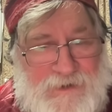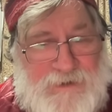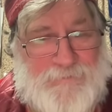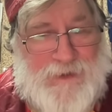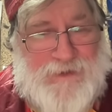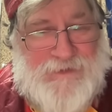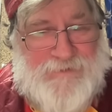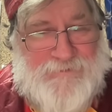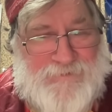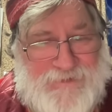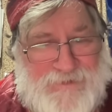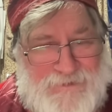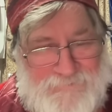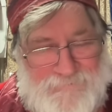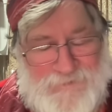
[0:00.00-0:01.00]

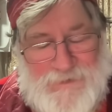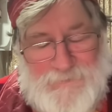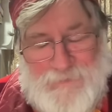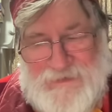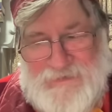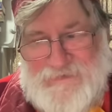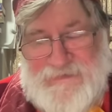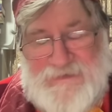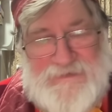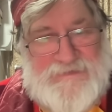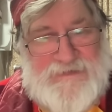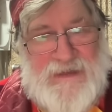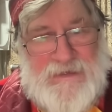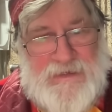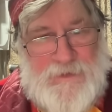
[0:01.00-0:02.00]
very many seats
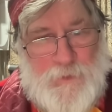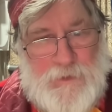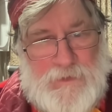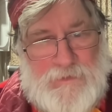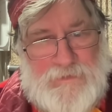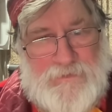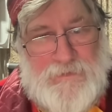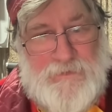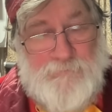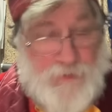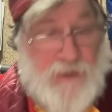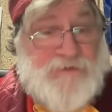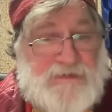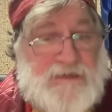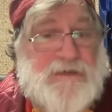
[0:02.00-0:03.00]
anyway.
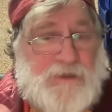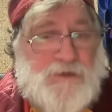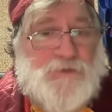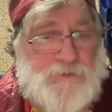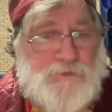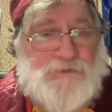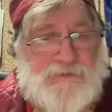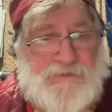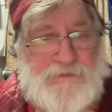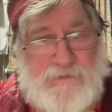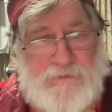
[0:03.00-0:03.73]
But it could